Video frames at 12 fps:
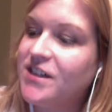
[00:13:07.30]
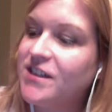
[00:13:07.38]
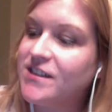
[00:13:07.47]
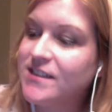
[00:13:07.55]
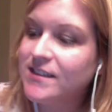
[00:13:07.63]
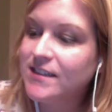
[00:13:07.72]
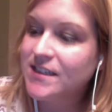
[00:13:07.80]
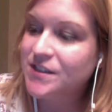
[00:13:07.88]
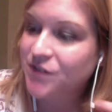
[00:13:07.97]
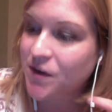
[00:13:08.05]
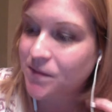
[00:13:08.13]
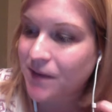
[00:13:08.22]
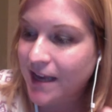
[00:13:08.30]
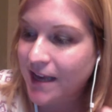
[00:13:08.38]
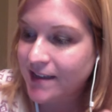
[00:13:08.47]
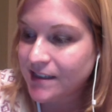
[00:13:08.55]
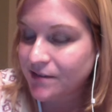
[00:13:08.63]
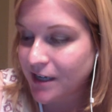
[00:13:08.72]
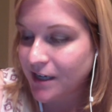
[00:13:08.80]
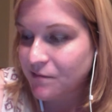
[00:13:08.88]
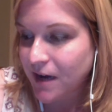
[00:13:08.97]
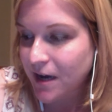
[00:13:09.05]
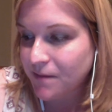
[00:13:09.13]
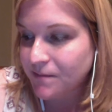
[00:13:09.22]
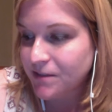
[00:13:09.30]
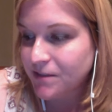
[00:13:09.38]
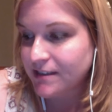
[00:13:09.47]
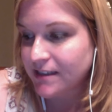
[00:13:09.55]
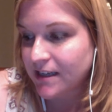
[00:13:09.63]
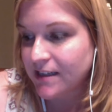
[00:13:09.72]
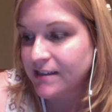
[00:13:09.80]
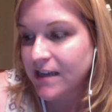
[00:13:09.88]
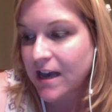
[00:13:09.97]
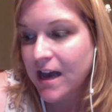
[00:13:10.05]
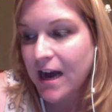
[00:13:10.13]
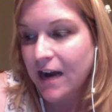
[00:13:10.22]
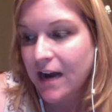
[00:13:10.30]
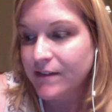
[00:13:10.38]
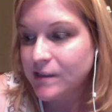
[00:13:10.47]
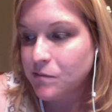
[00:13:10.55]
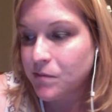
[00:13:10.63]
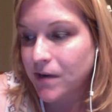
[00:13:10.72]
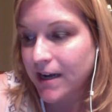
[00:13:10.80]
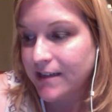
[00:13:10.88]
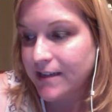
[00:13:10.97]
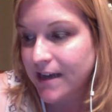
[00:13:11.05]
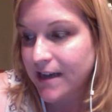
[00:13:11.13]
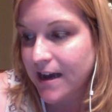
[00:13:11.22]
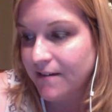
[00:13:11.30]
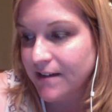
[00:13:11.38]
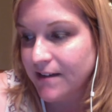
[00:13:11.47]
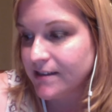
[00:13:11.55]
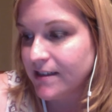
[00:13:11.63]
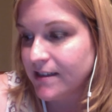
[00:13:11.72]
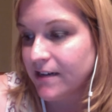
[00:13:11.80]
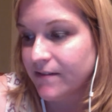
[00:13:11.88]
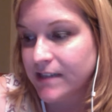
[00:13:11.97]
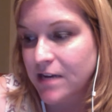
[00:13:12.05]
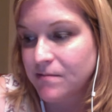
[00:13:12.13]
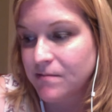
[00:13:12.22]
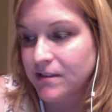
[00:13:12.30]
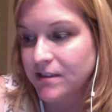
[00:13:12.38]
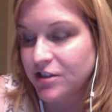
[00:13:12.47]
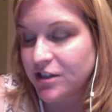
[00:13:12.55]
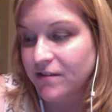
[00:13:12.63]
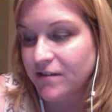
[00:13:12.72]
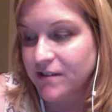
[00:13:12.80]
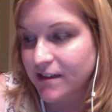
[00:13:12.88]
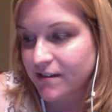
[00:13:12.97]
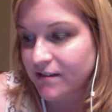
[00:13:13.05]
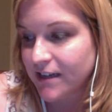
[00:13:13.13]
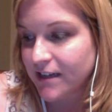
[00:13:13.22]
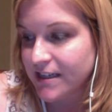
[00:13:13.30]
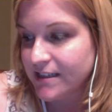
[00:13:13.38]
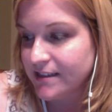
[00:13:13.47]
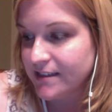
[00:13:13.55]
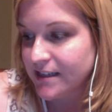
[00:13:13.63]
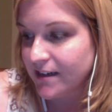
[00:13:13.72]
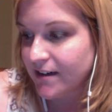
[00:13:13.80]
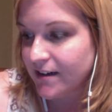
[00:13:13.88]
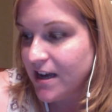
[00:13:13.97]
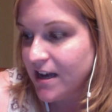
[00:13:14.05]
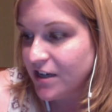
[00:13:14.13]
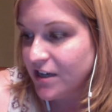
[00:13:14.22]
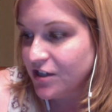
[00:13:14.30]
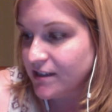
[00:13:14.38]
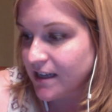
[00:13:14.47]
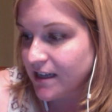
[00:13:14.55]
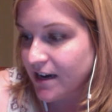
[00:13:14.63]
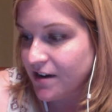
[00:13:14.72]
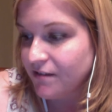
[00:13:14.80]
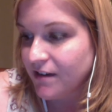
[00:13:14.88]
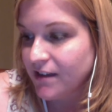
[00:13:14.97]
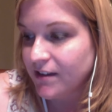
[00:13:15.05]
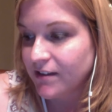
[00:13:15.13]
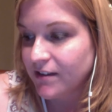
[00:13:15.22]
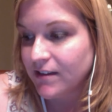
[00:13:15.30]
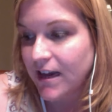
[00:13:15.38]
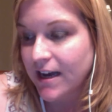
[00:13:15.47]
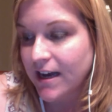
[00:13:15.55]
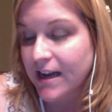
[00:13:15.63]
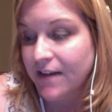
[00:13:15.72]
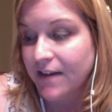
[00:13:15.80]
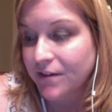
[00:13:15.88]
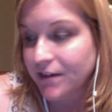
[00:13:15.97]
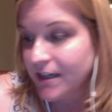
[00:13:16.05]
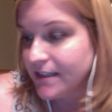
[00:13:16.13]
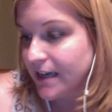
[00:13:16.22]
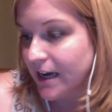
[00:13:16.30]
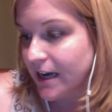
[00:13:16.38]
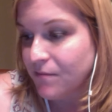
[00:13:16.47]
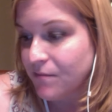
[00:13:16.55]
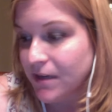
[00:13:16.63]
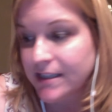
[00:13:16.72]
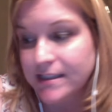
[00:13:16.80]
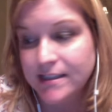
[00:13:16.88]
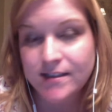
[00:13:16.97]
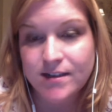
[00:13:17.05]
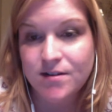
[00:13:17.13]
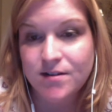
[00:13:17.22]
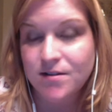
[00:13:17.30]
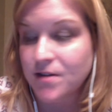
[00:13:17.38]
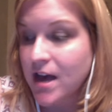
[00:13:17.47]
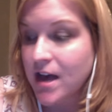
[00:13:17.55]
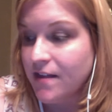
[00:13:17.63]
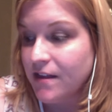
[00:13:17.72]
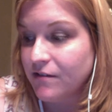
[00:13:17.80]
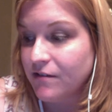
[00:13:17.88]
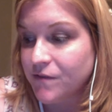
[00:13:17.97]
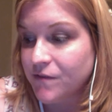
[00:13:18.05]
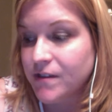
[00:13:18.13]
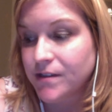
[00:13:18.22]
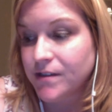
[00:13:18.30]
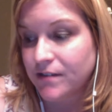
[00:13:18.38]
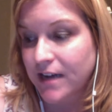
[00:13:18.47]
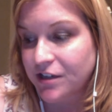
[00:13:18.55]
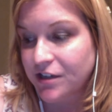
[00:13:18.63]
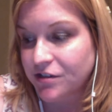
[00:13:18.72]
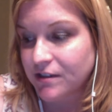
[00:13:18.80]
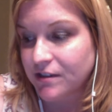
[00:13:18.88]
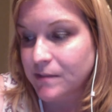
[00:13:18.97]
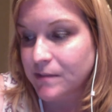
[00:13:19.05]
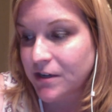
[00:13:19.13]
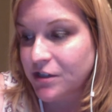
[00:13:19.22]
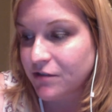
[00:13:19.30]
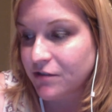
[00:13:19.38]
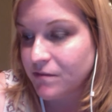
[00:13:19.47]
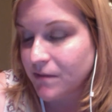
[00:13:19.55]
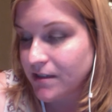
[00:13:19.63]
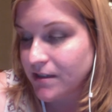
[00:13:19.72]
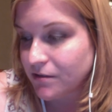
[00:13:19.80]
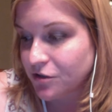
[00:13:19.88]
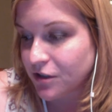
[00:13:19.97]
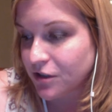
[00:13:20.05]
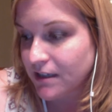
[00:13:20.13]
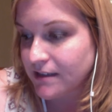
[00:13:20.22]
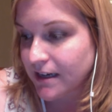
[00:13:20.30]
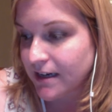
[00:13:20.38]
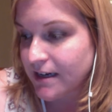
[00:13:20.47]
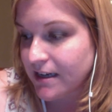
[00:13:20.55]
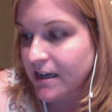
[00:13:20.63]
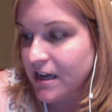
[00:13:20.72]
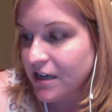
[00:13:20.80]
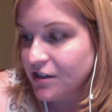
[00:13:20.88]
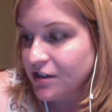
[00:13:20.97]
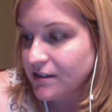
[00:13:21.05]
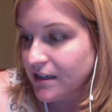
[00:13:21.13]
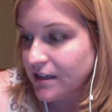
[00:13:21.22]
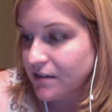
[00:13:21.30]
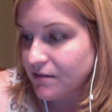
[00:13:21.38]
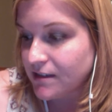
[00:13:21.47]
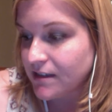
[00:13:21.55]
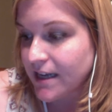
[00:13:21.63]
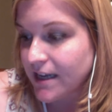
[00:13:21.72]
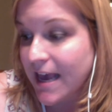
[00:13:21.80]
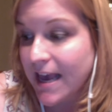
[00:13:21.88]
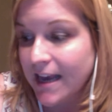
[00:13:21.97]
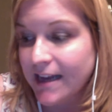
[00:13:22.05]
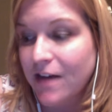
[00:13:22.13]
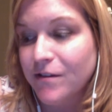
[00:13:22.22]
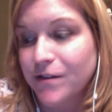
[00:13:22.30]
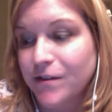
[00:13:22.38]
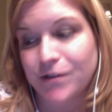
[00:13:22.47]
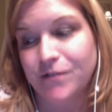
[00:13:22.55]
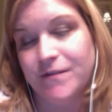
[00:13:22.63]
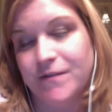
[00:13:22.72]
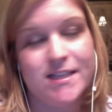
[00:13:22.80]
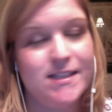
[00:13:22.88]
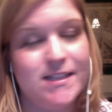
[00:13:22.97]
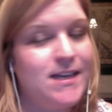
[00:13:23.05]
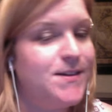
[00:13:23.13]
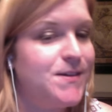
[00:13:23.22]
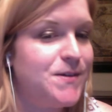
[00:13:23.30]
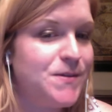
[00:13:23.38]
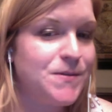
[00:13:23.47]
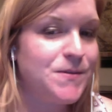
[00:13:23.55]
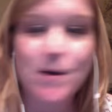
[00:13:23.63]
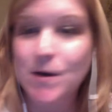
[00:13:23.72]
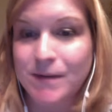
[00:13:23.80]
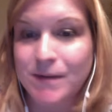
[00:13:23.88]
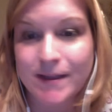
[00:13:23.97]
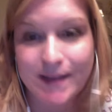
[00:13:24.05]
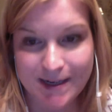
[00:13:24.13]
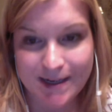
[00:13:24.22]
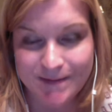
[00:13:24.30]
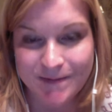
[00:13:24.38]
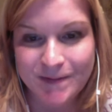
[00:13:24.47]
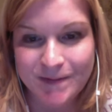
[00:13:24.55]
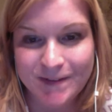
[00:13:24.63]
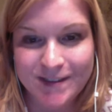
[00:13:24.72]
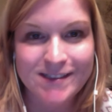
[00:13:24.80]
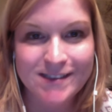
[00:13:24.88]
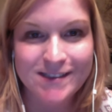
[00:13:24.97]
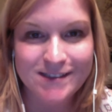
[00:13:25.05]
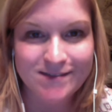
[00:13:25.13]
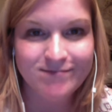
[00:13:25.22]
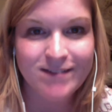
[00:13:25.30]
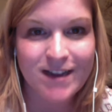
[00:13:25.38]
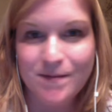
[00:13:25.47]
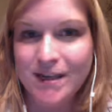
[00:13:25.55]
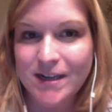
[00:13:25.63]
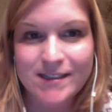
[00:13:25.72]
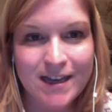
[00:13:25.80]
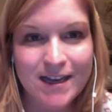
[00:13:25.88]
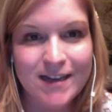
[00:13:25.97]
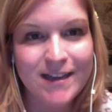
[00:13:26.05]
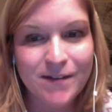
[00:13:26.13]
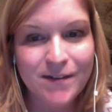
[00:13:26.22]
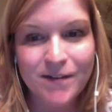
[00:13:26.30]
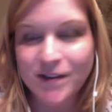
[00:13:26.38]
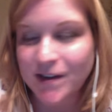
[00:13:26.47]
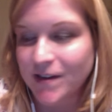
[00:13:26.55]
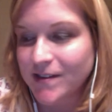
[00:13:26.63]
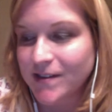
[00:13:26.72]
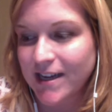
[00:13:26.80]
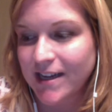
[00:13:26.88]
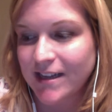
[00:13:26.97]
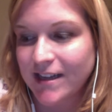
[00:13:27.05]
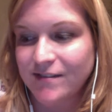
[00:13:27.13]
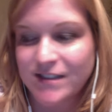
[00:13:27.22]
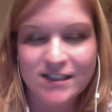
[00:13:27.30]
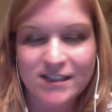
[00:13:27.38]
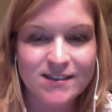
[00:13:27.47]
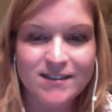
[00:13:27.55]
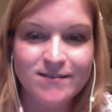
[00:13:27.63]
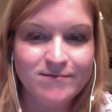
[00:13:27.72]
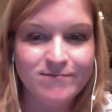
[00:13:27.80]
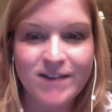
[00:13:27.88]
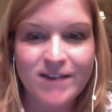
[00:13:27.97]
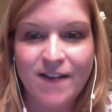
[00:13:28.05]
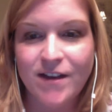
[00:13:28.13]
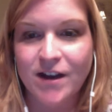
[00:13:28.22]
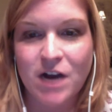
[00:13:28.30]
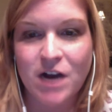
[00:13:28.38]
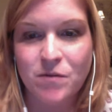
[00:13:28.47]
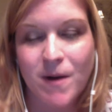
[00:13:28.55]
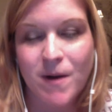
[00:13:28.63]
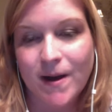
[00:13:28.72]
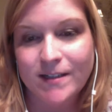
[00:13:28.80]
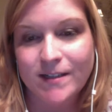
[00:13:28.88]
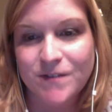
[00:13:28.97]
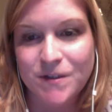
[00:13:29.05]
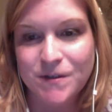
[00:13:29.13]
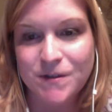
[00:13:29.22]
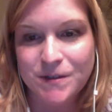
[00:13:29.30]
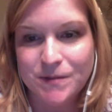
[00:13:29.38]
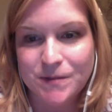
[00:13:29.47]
Delise from K Squared Mom, she says, I was surprised at how easily I was able to gel with the other ladies there. She said, I knew I'd learn a lot and have a great time, but I didn't know that it would feel so natural, especially with my social anxiety. She said it was like hanging out with girlfriends I'd known all my life. And it's kind of like what we're all saying. Like, we have that common bond of YouTube.